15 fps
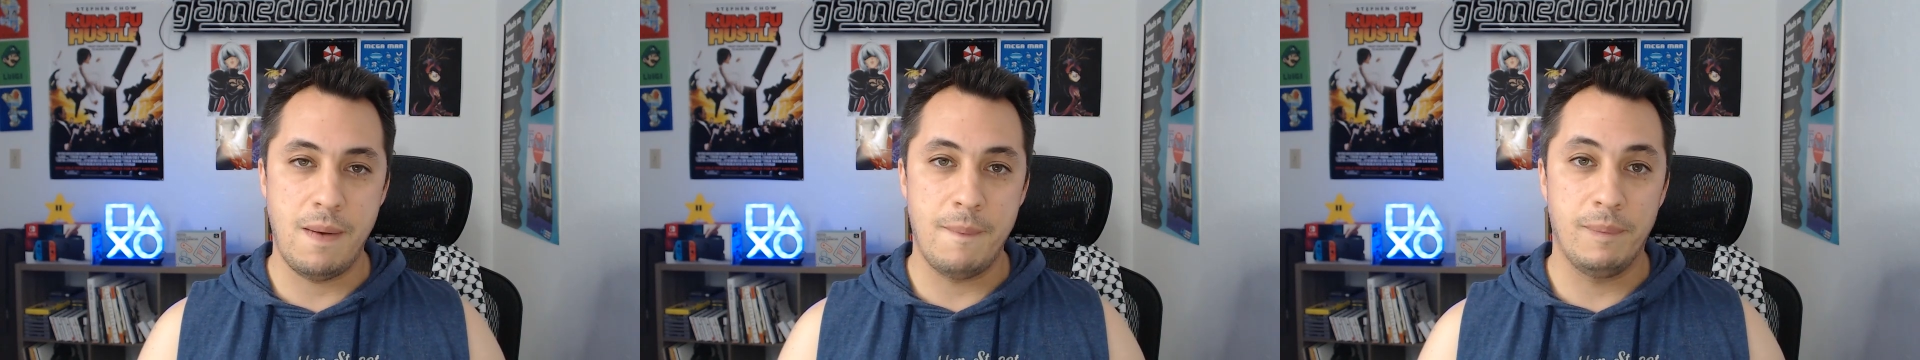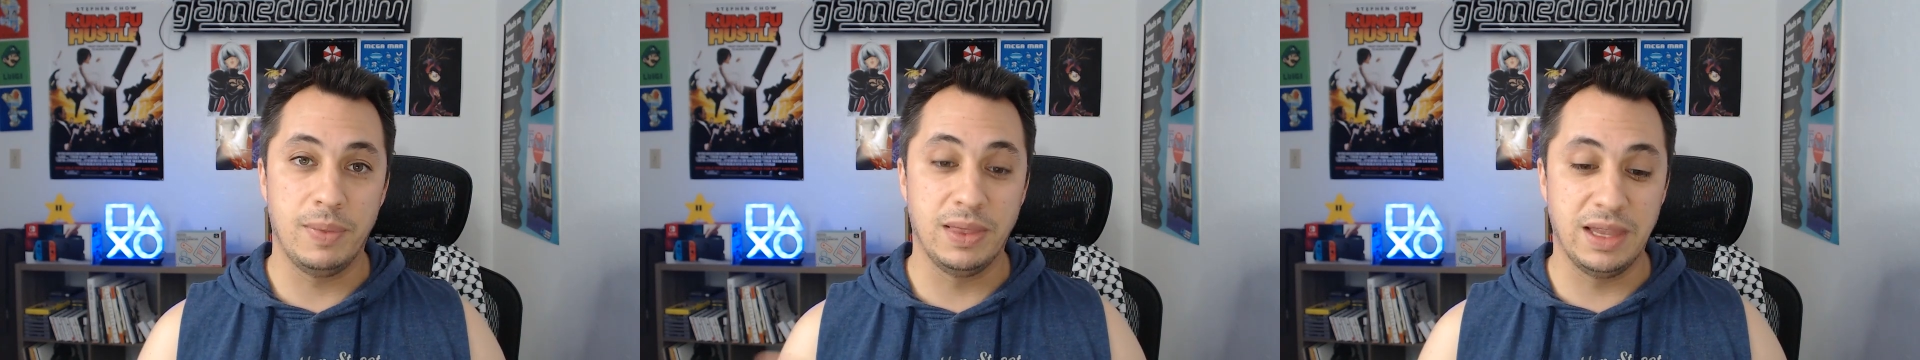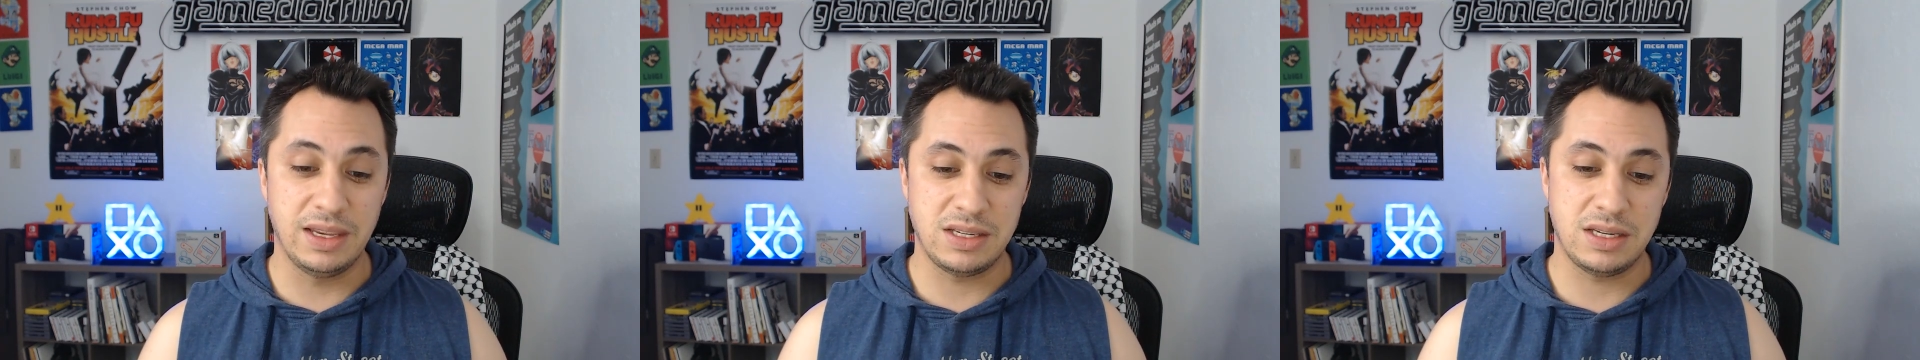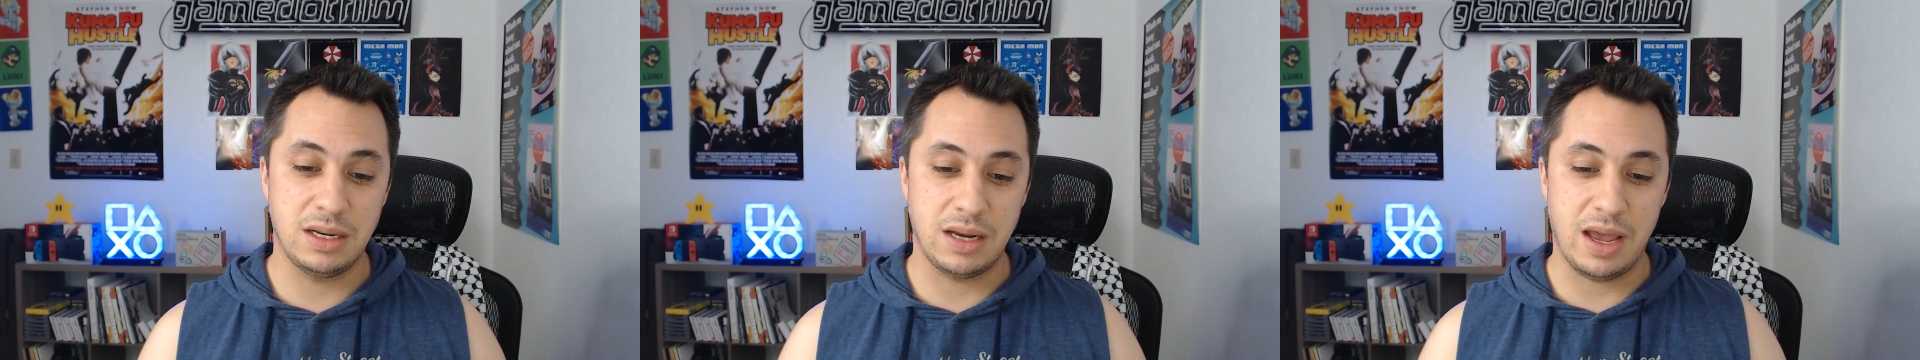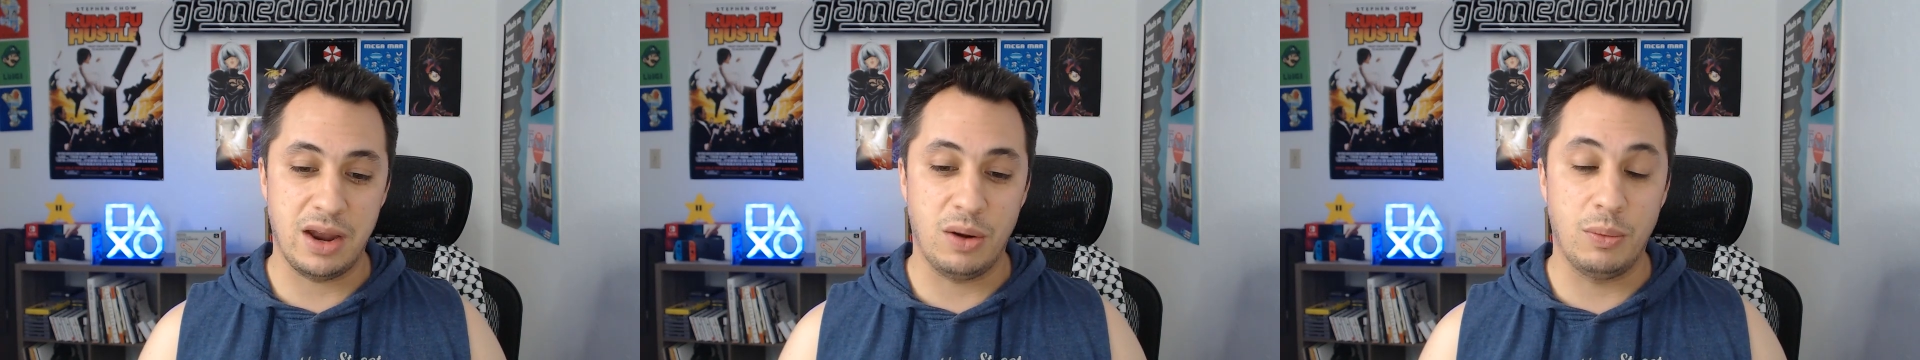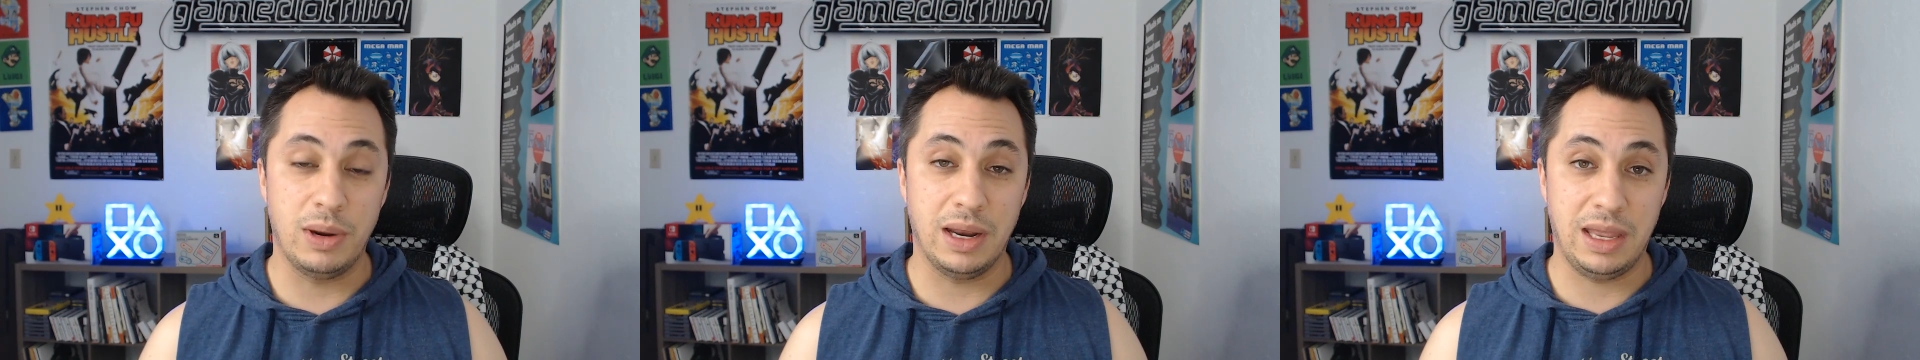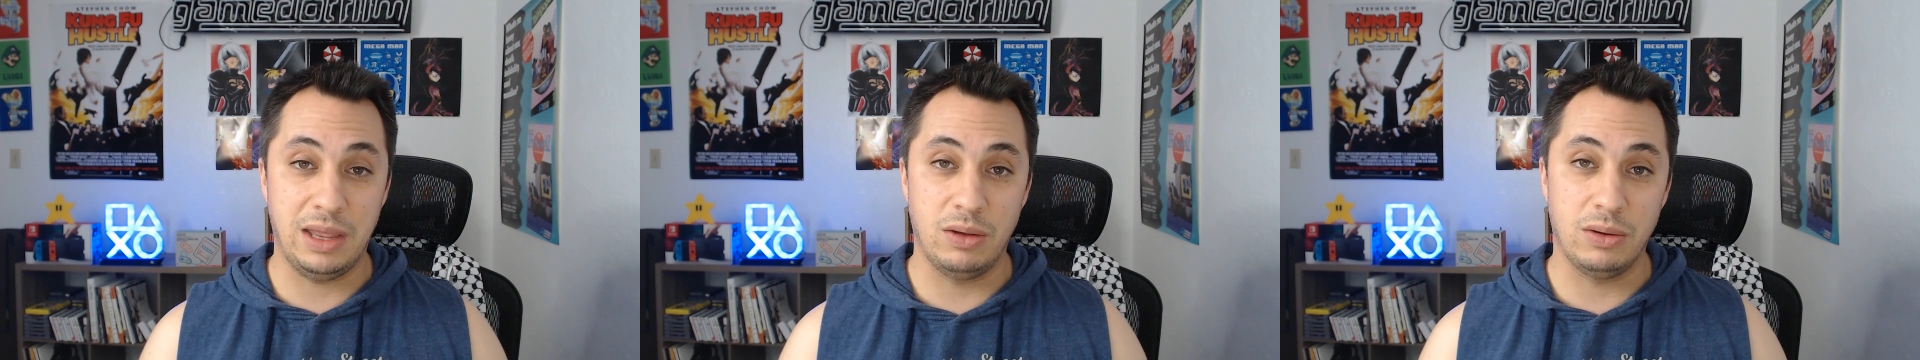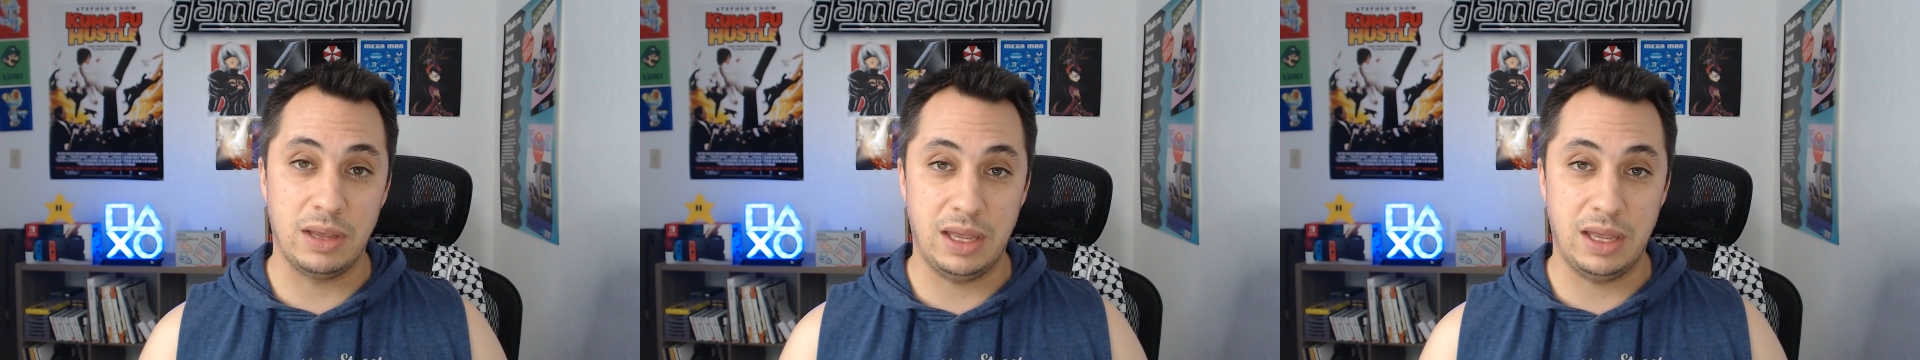Listen, I don't want to kill